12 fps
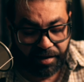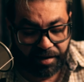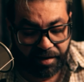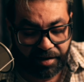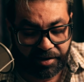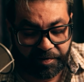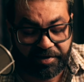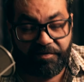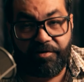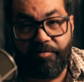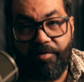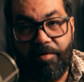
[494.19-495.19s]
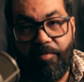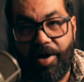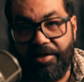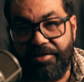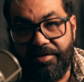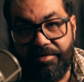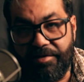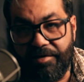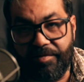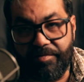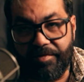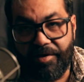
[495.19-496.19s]
especially if you grew up watching, you
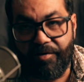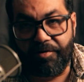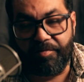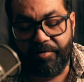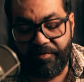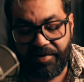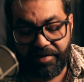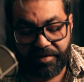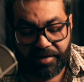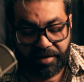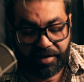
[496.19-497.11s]
know, the older movies,